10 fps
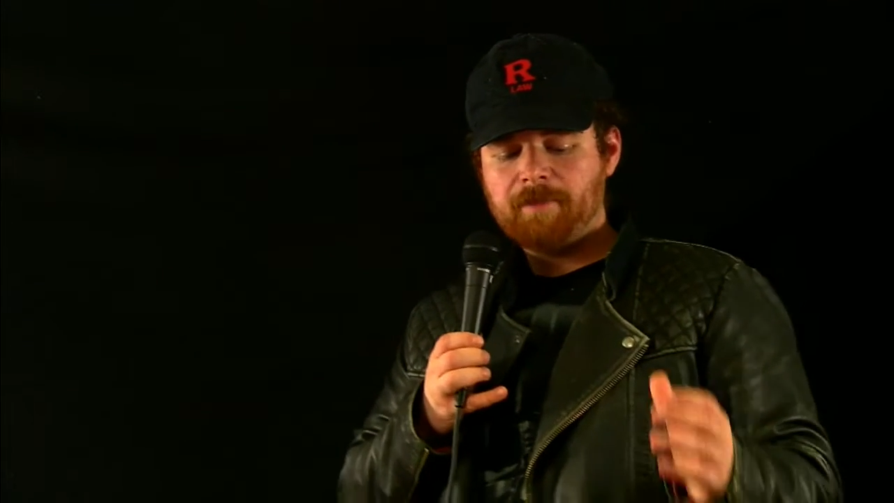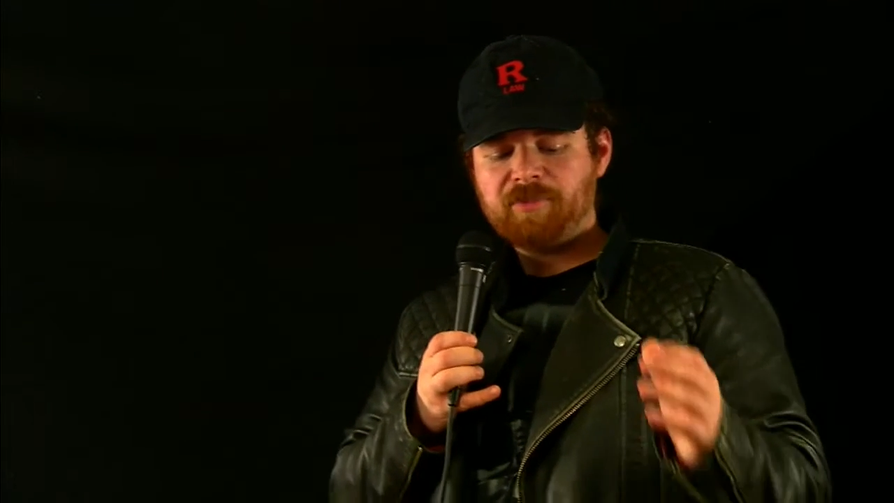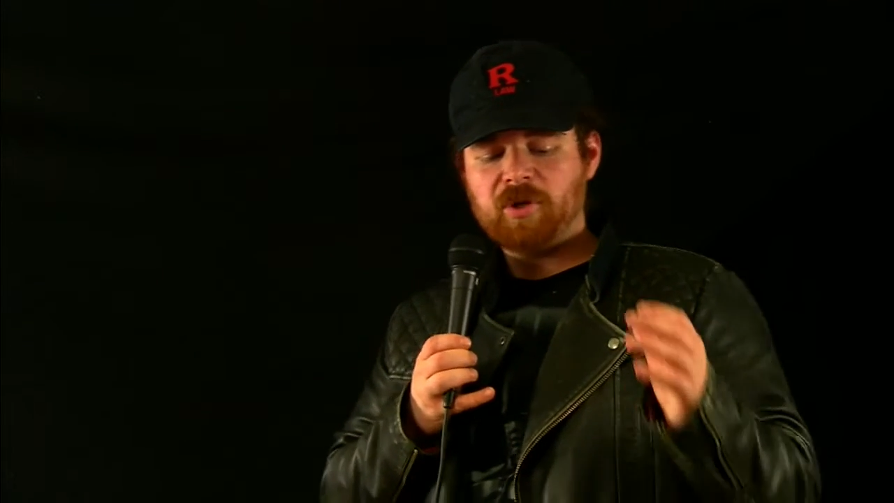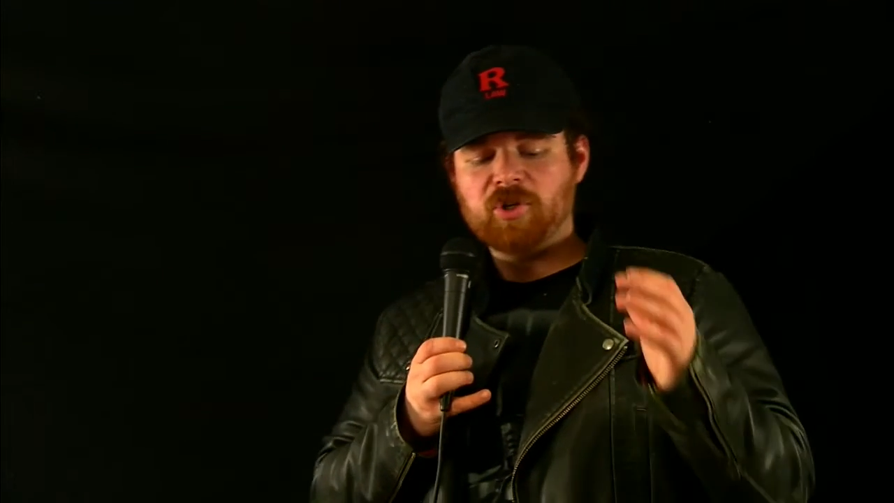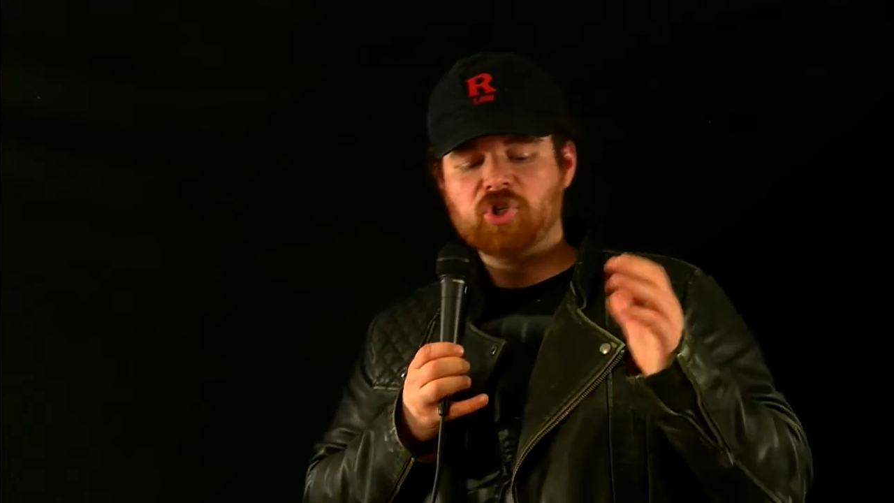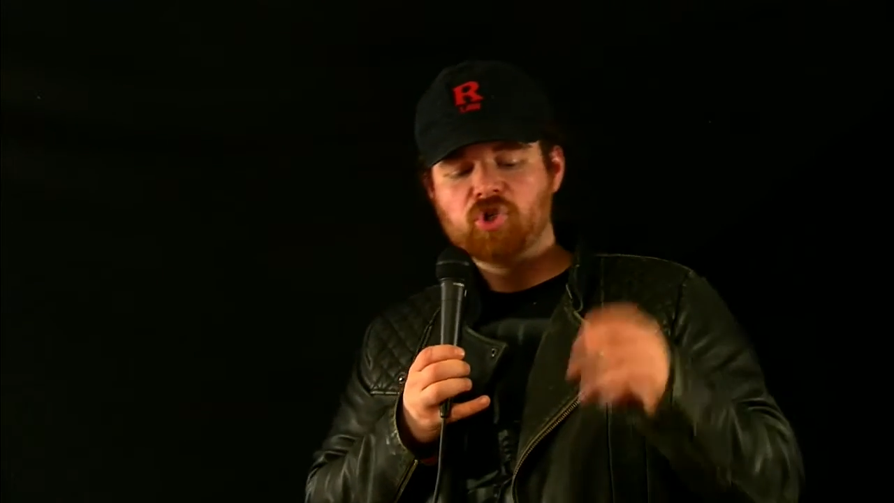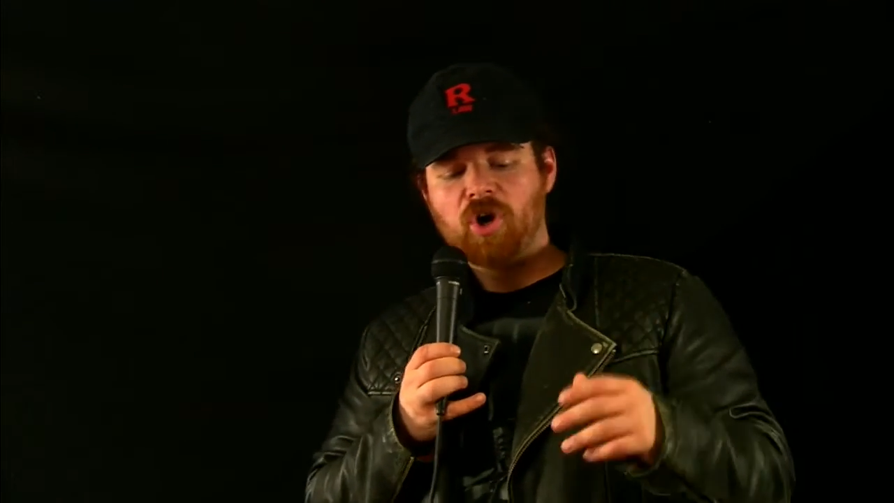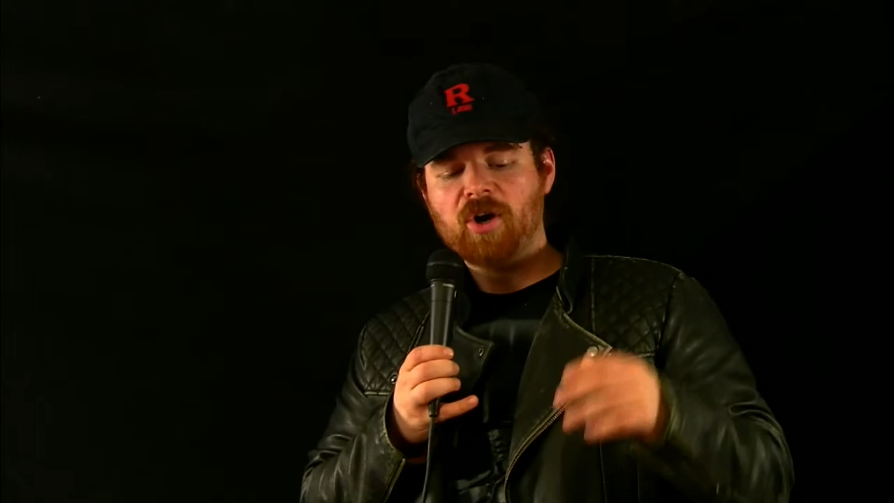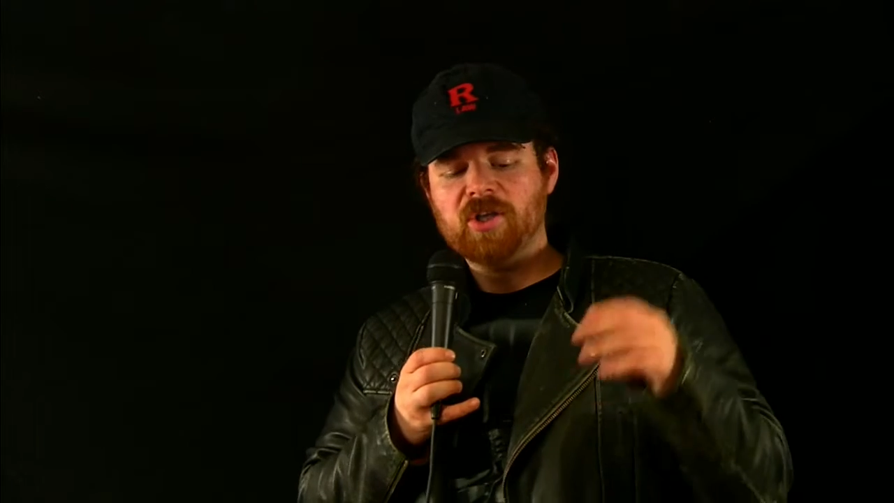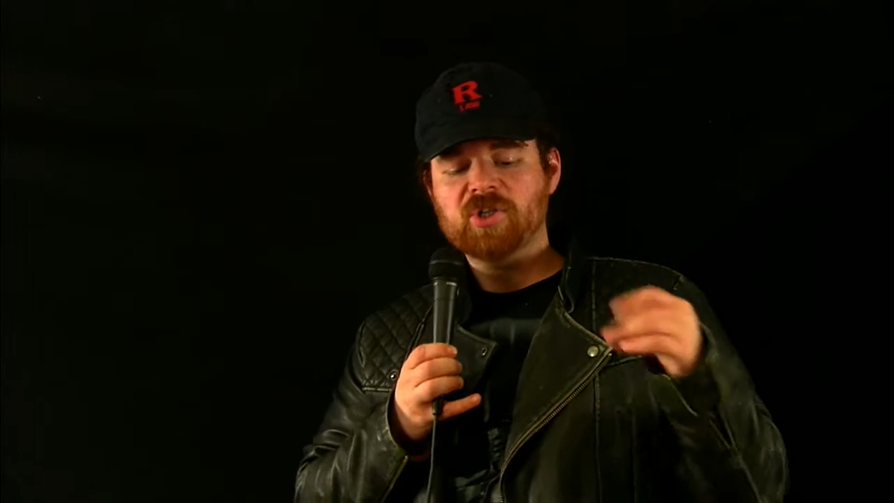He's
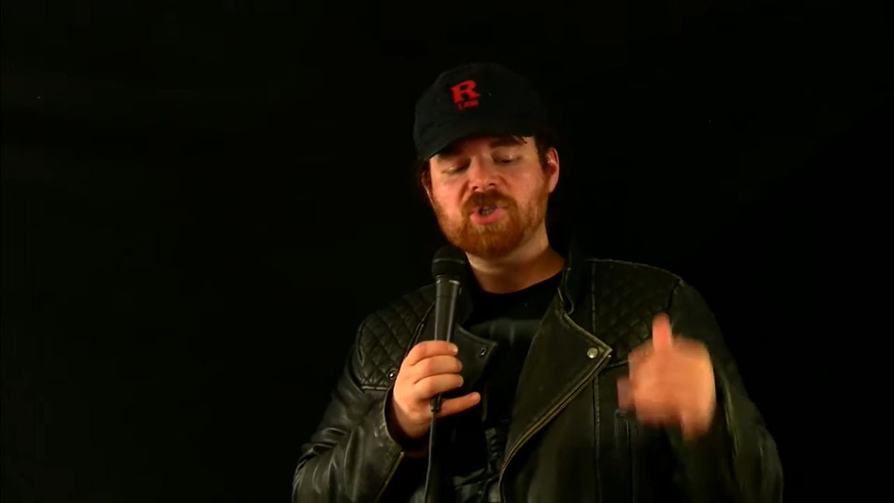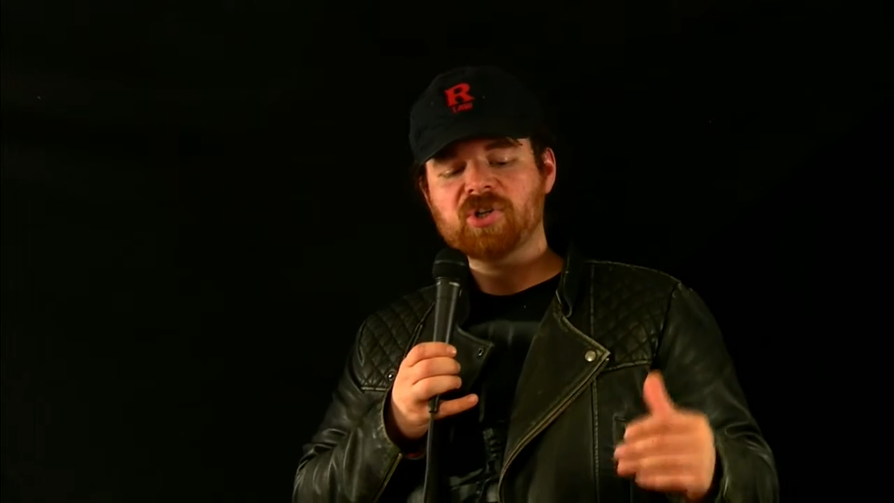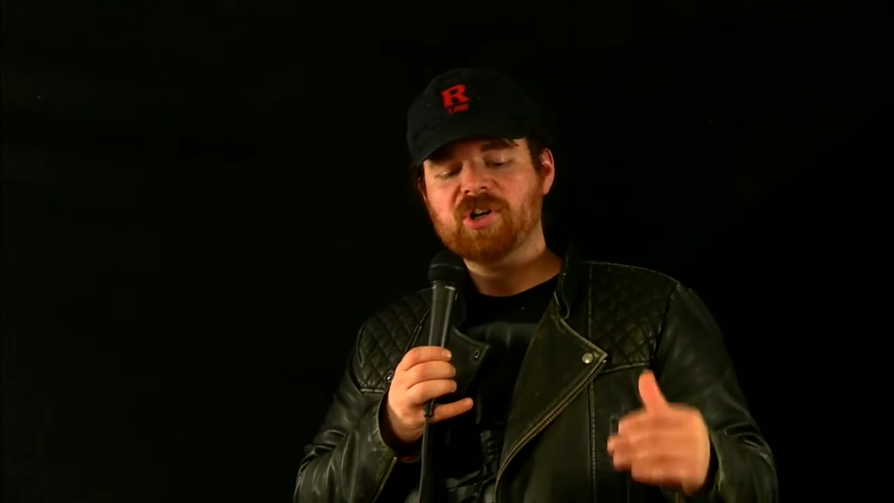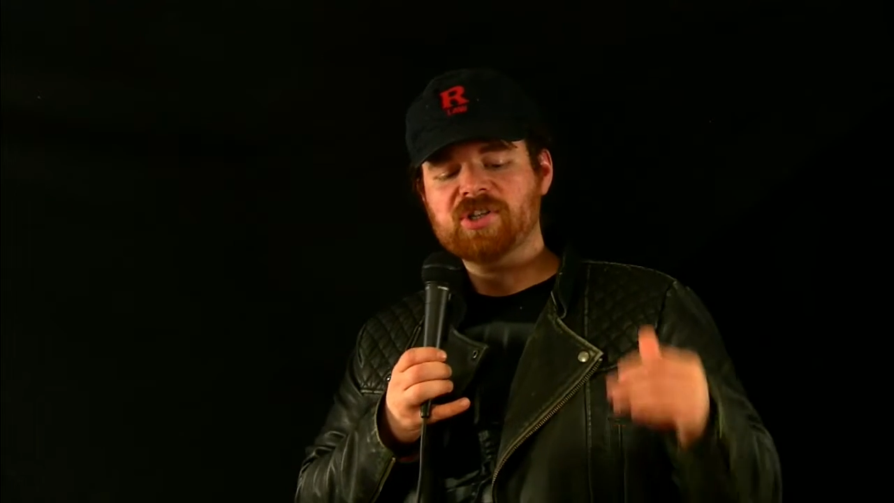strong, he's sturdy,